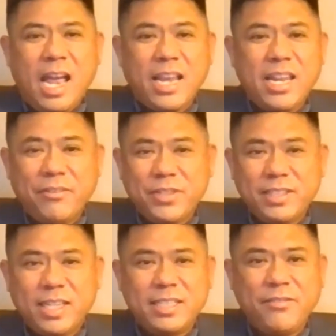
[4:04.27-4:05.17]
And after
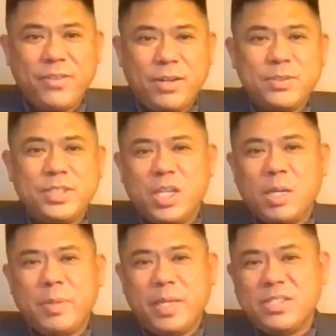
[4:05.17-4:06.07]
that, I found a
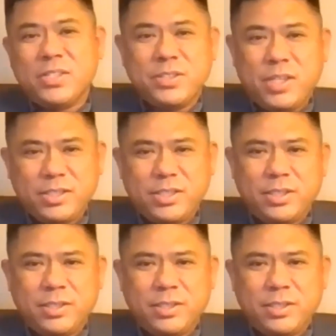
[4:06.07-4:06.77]
job in construction.